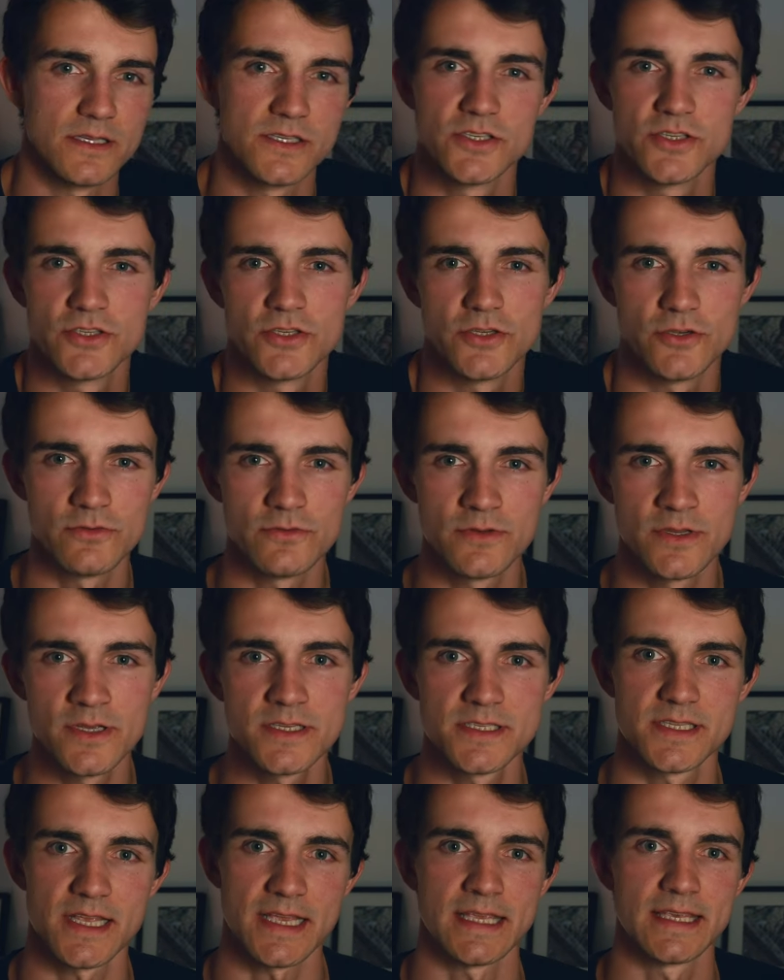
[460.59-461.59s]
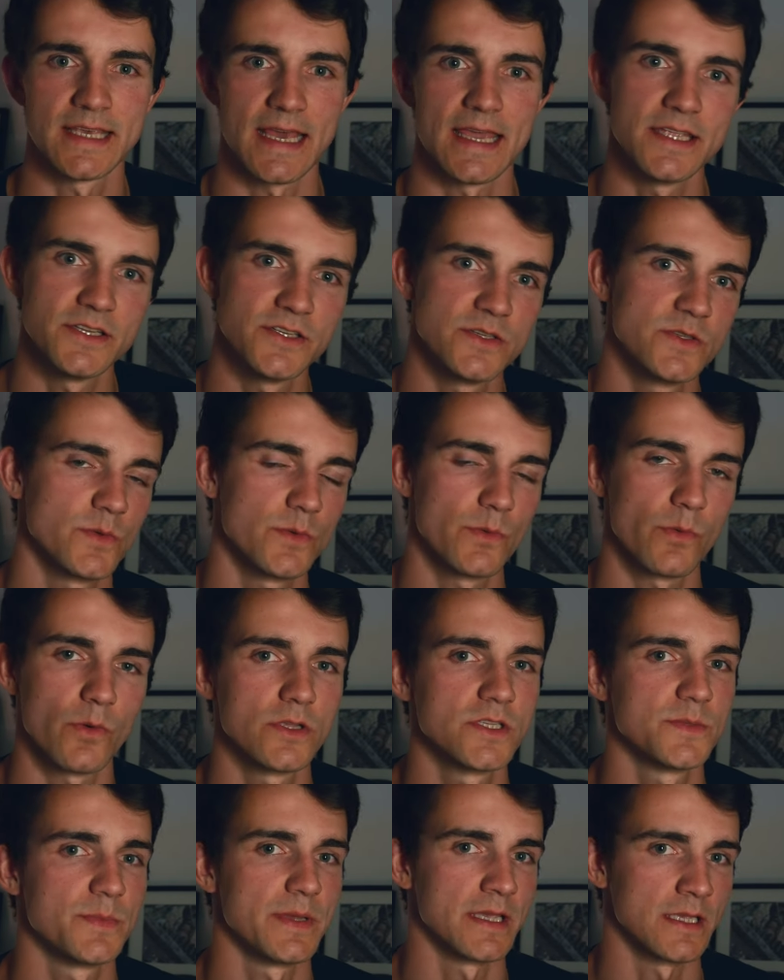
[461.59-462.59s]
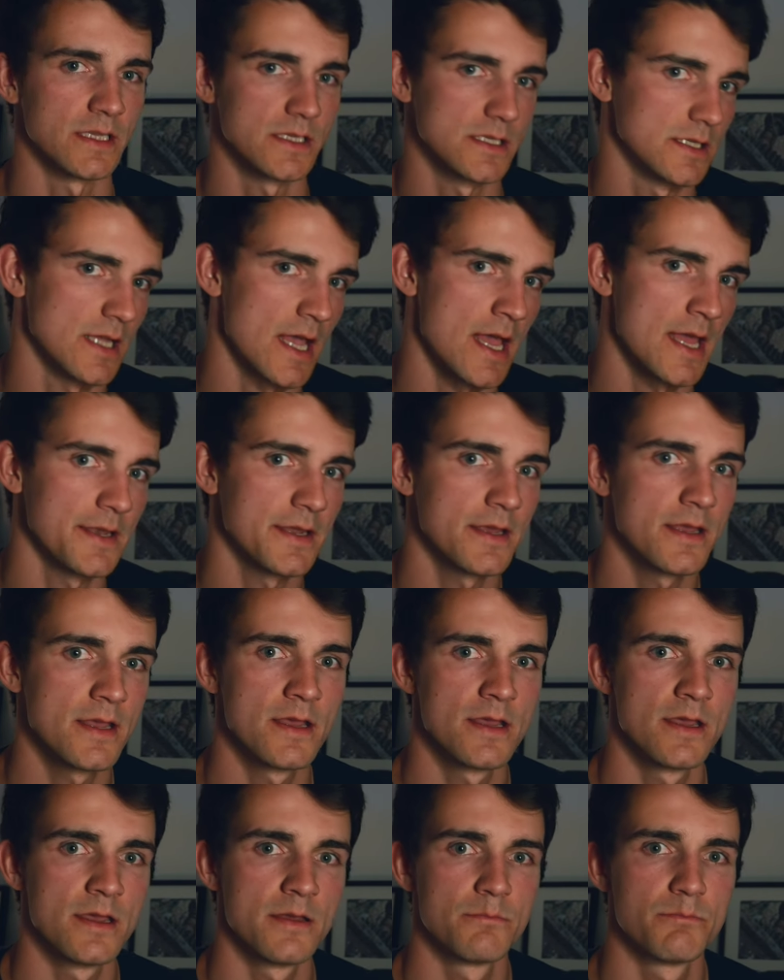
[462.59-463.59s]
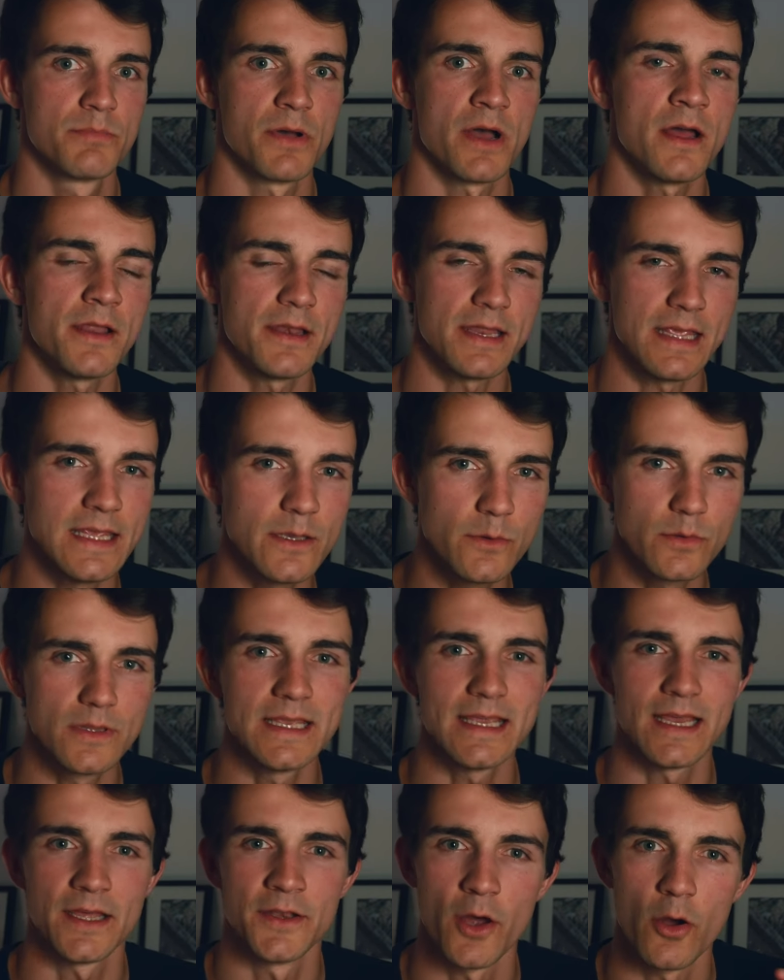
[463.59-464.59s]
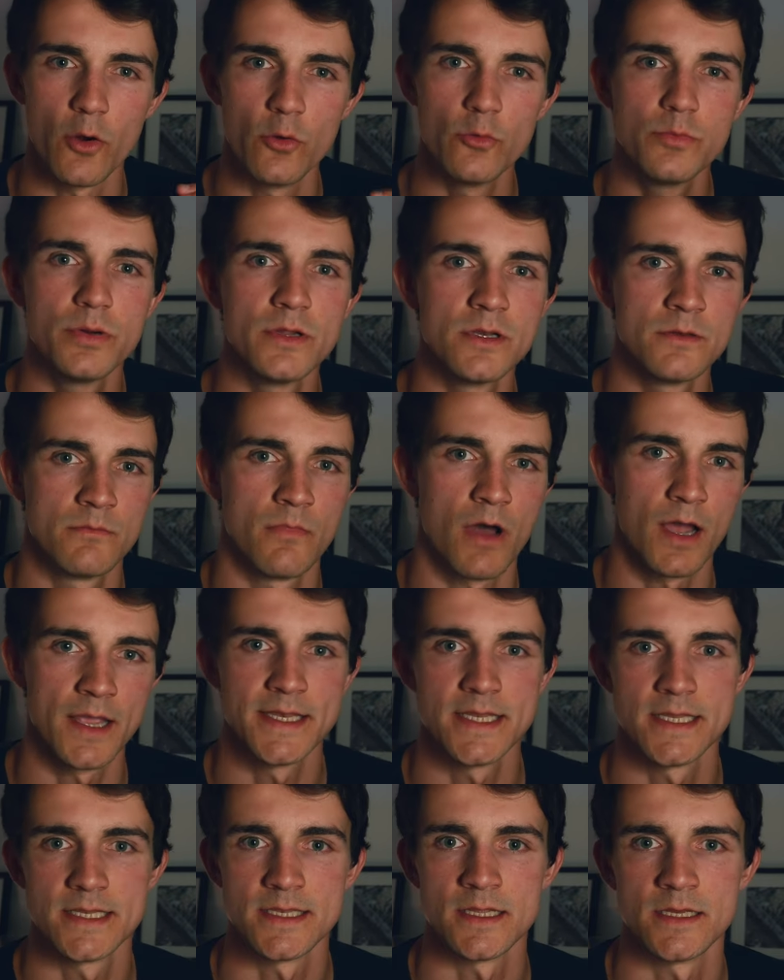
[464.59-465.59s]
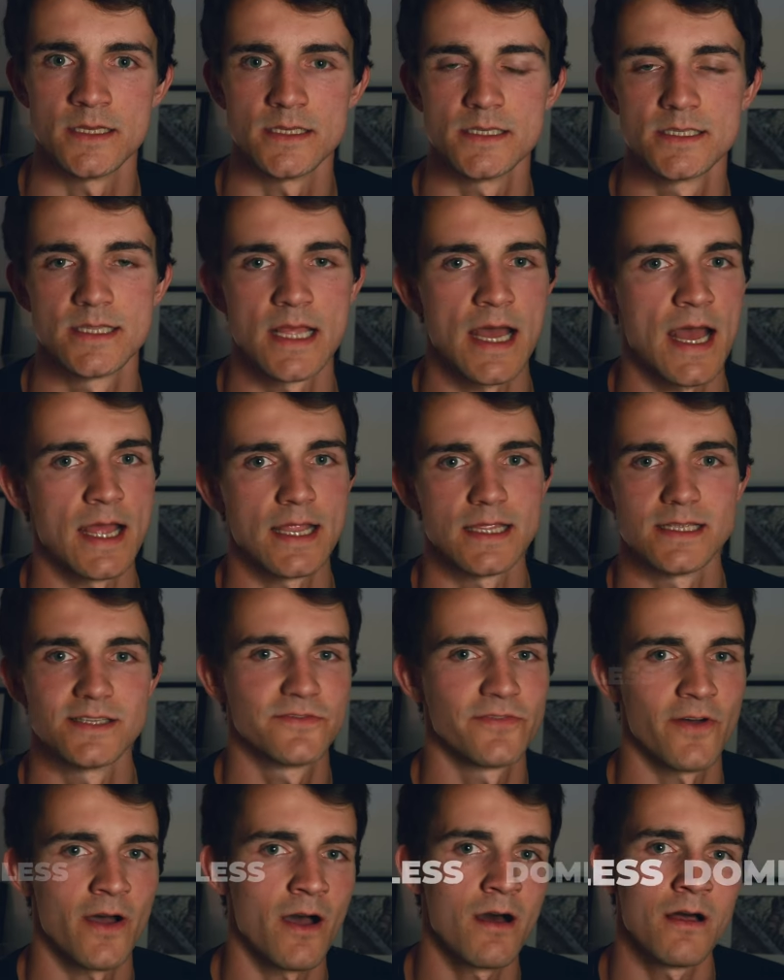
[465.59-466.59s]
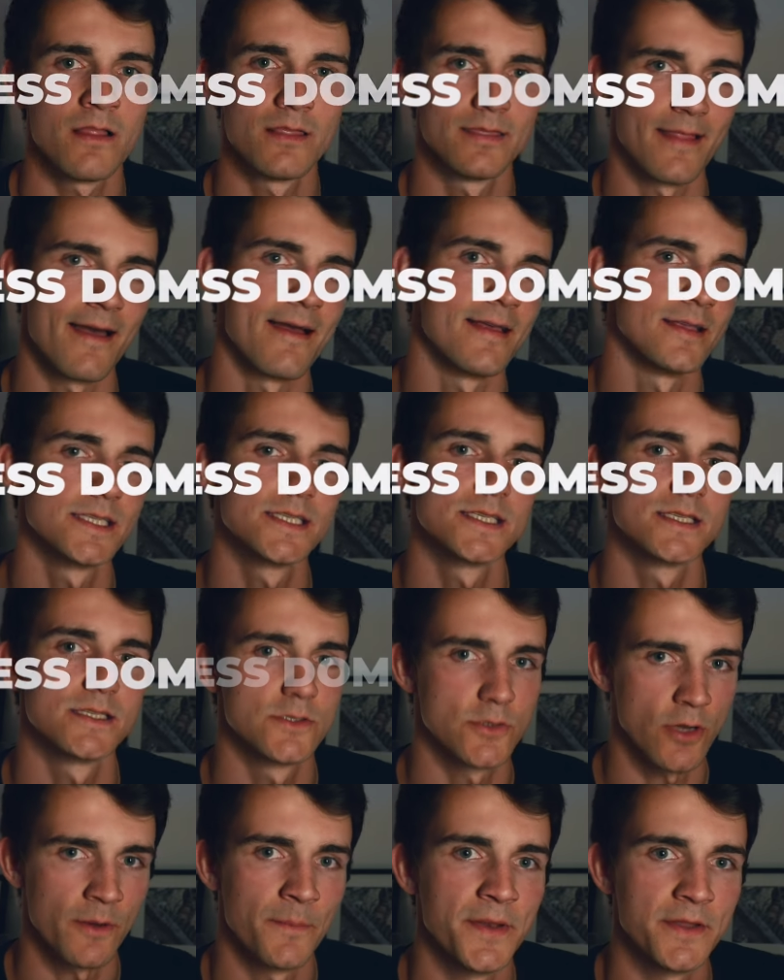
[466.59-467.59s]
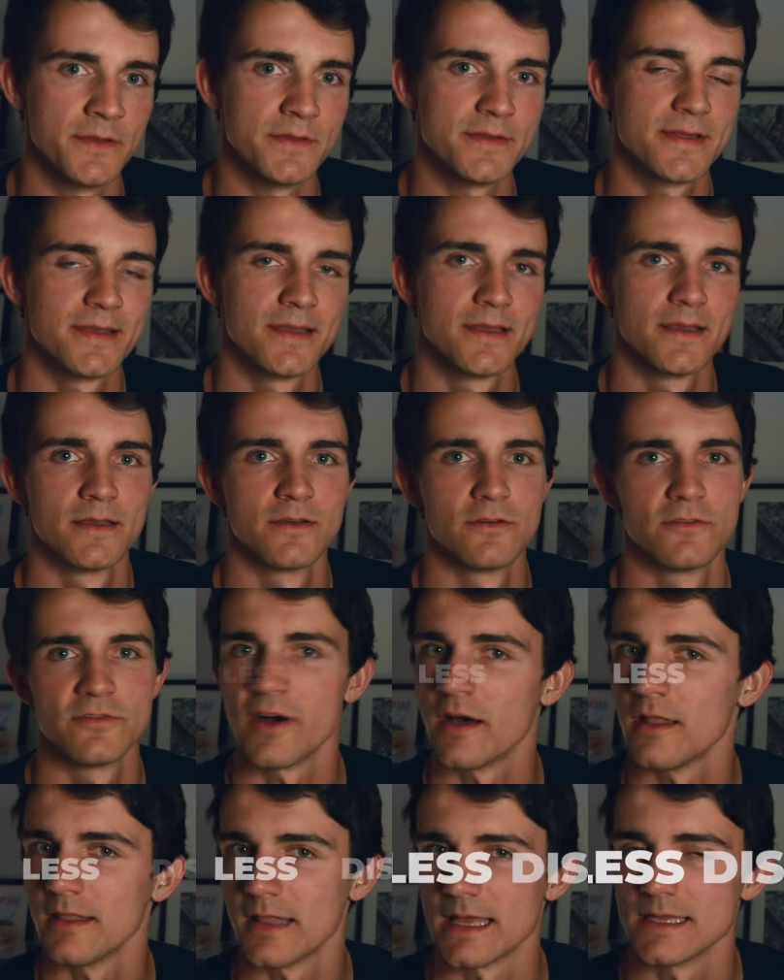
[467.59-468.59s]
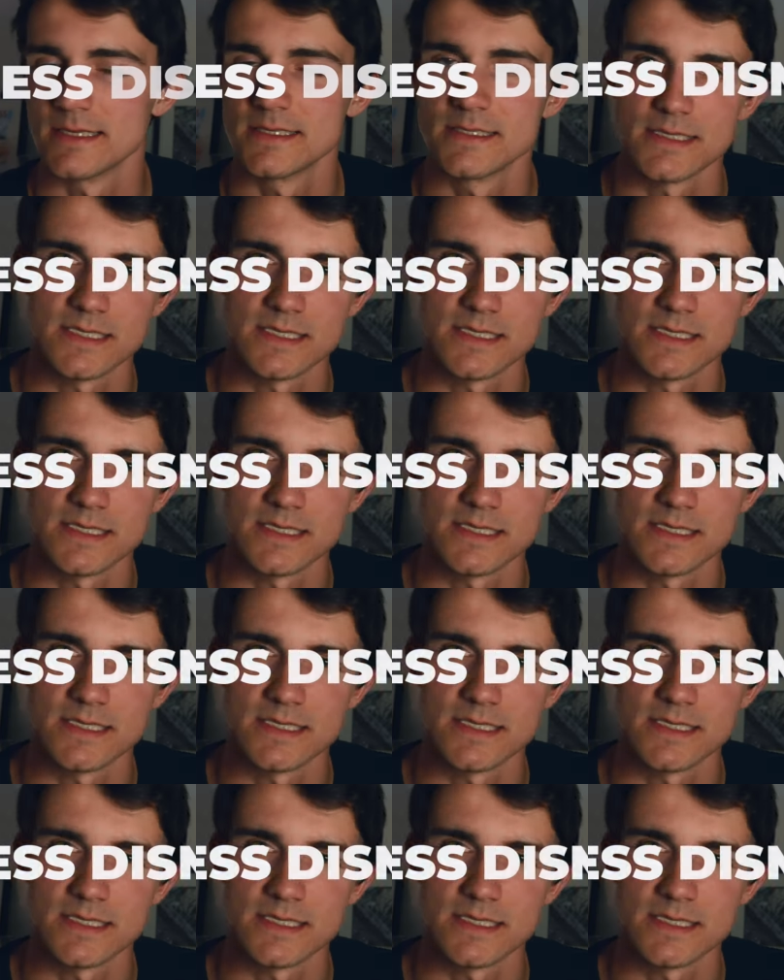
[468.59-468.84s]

astuteness that engages with what's being said, but equally an open-mindedness that is far less dominant, far less